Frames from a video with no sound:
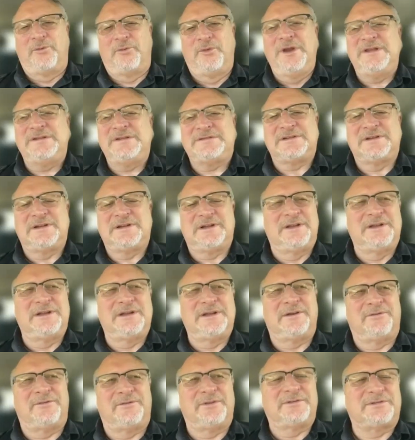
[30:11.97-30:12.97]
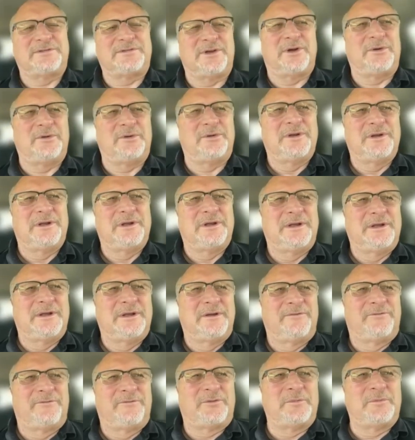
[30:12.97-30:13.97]
reason to live. And so,
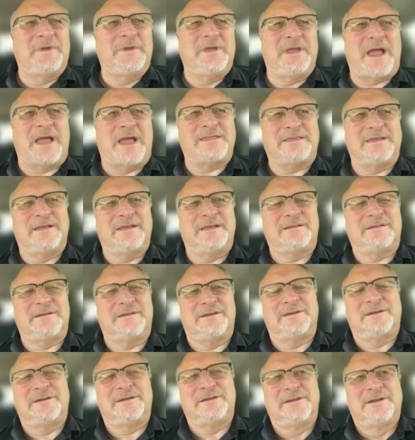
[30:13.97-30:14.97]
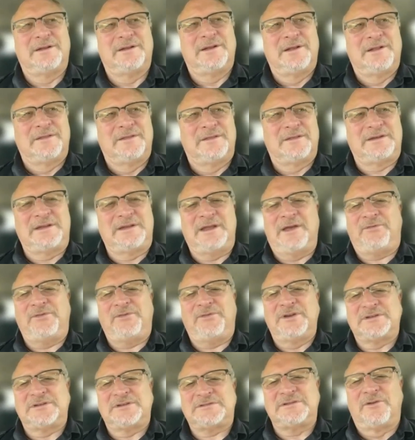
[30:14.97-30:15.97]
for me, I think the the
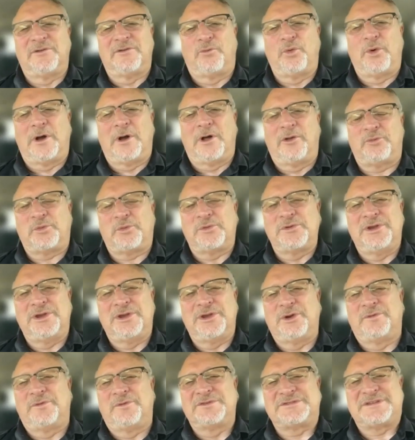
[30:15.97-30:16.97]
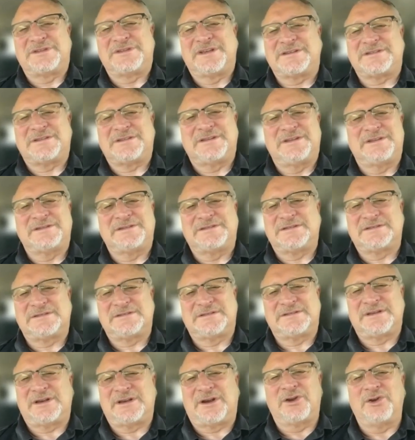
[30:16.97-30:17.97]
definition of wealth when you get over sixty is
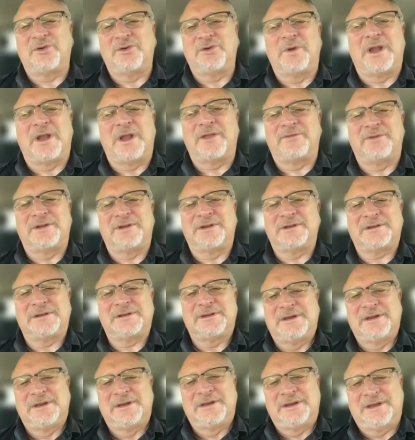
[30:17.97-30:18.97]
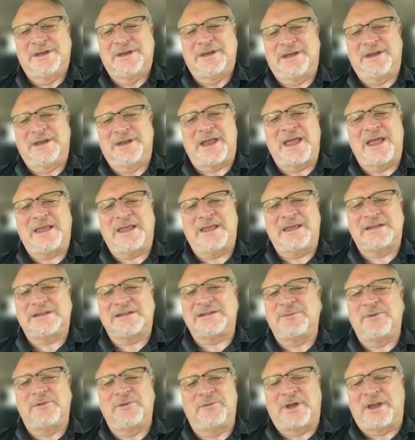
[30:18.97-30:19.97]
is are you relevant? And I get
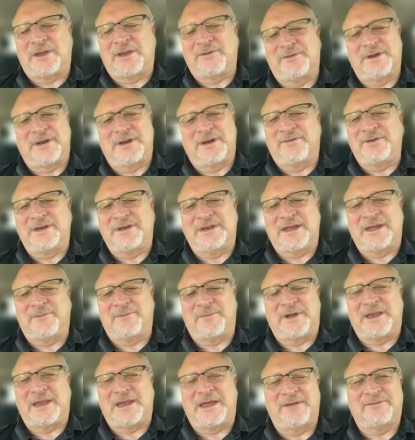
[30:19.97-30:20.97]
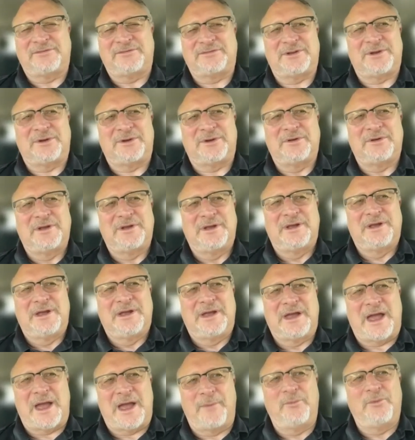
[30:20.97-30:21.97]
to be relevant every day of my life, so
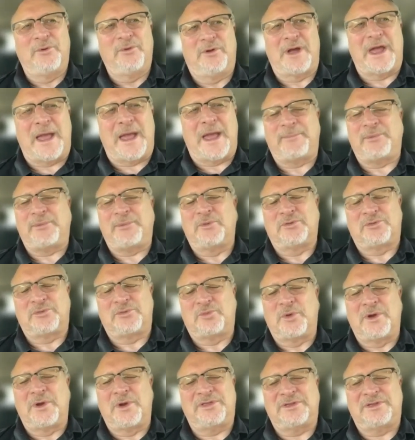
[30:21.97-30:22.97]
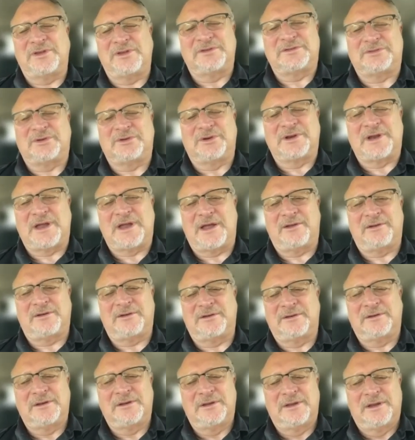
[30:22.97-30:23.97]
I'm real happy with the way things turned out
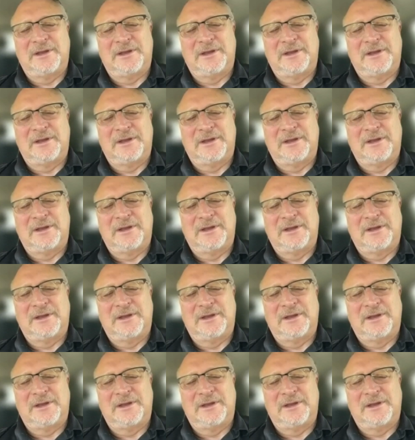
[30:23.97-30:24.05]
and